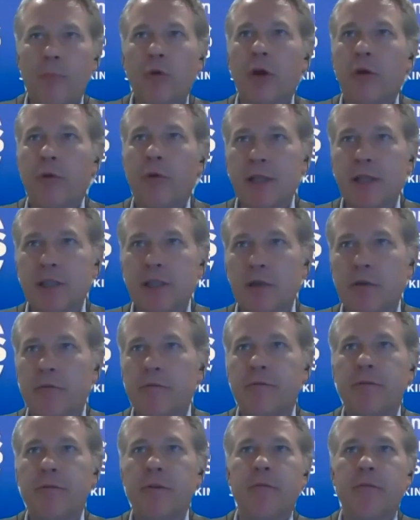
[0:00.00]

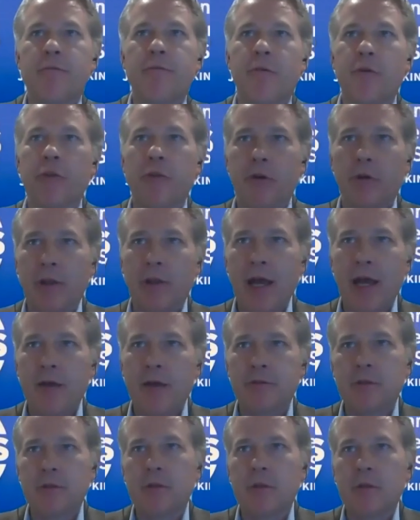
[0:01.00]
progressive, further
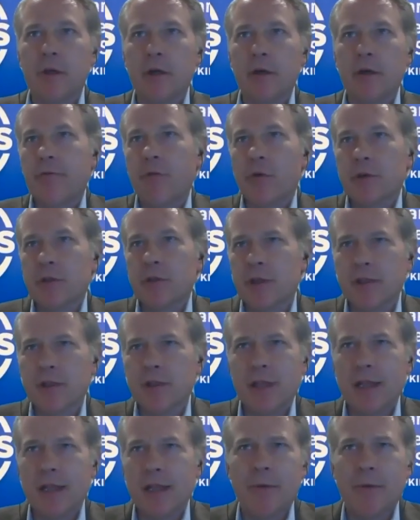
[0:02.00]
left
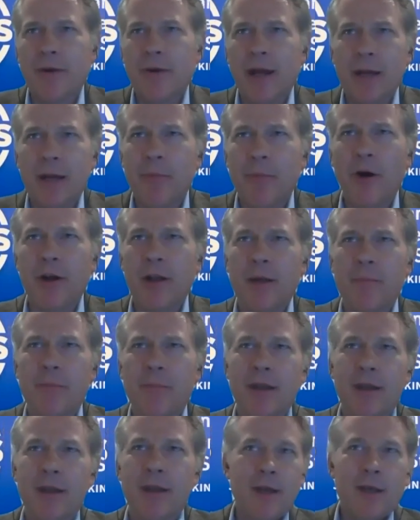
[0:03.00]
forces in the Democratic Party.
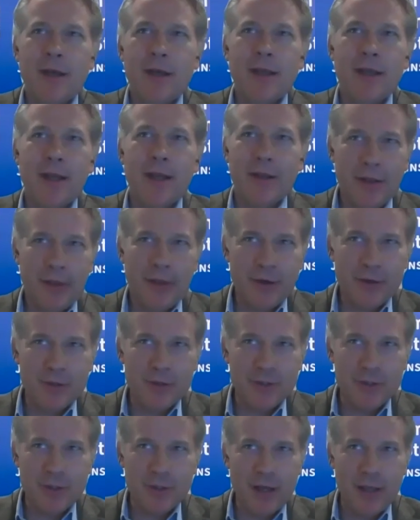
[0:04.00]
But
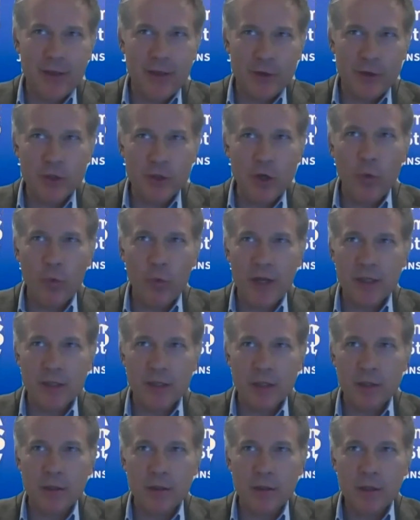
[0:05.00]
there's no
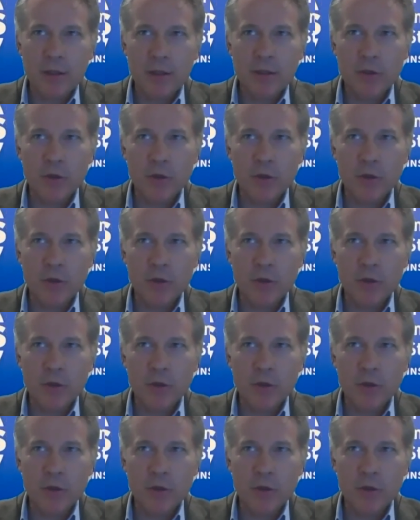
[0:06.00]
reason